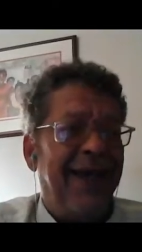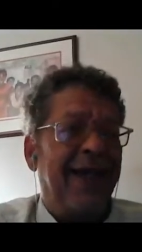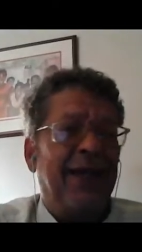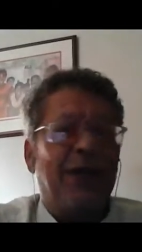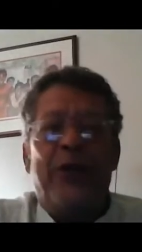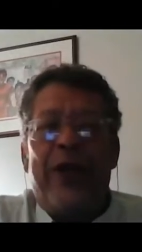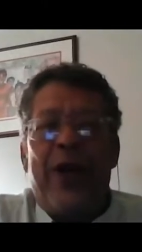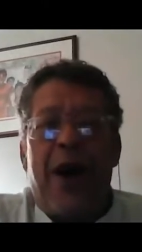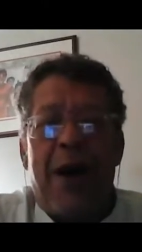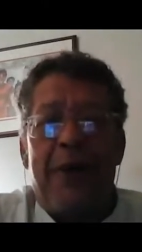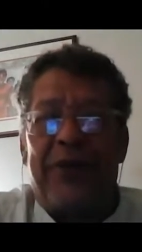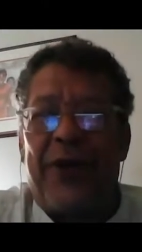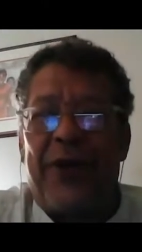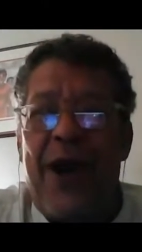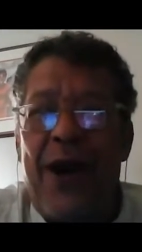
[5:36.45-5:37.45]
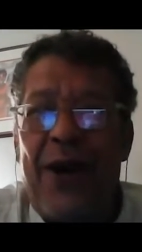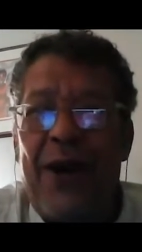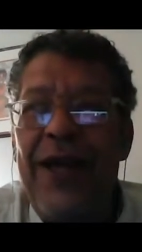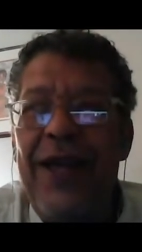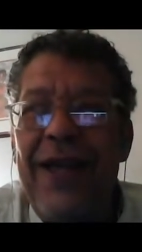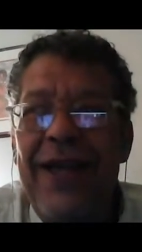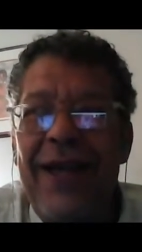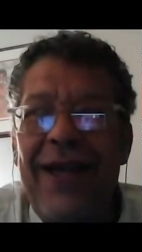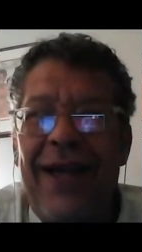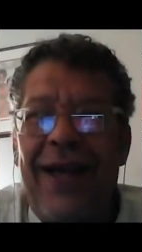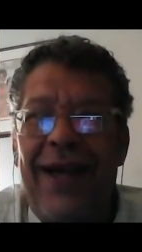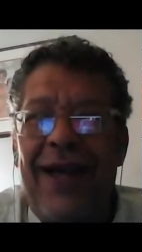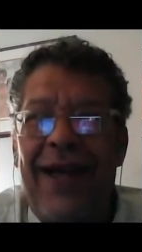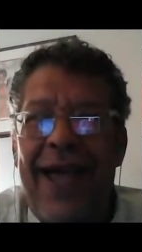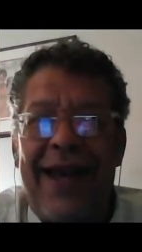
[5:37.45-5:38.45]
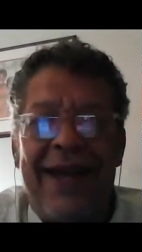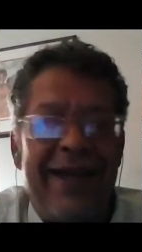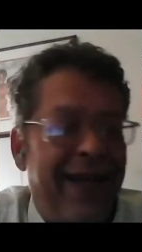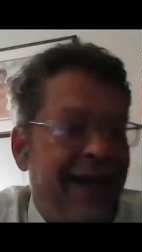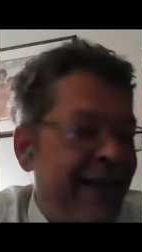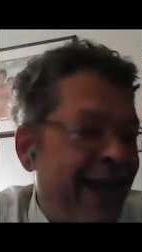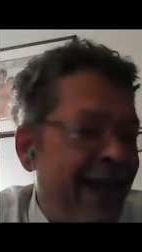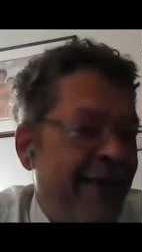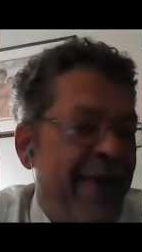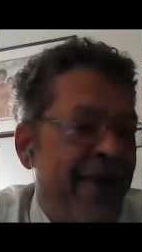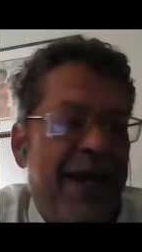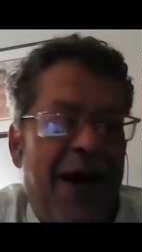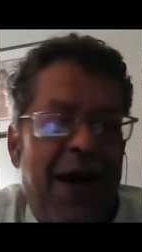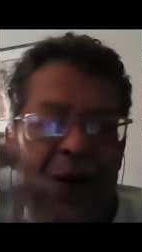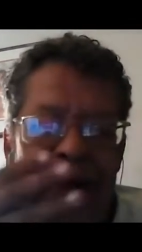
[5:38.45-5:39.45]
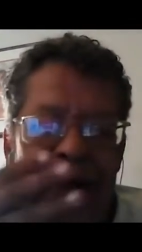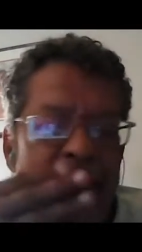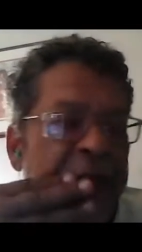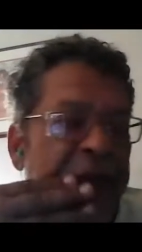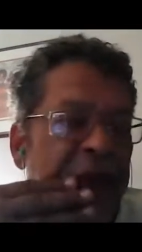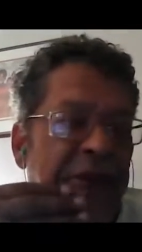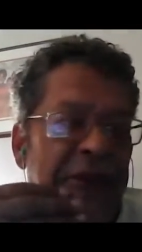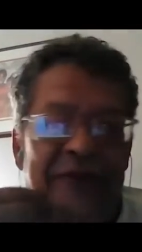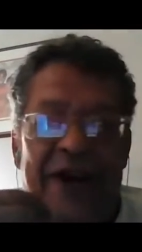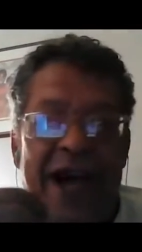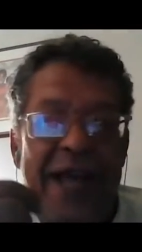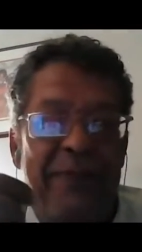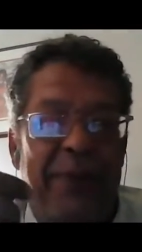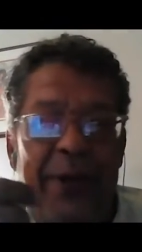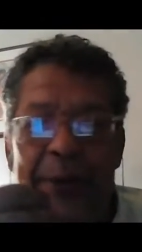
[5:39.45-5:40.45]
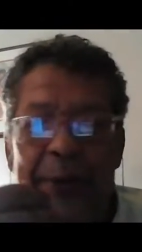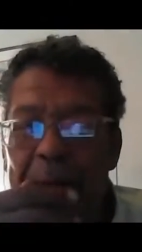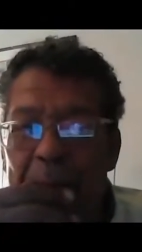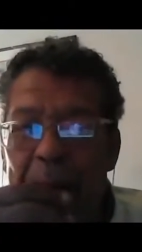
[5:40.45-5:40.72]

Louis Armstrong had a nickname. They called him, I think, the Viper,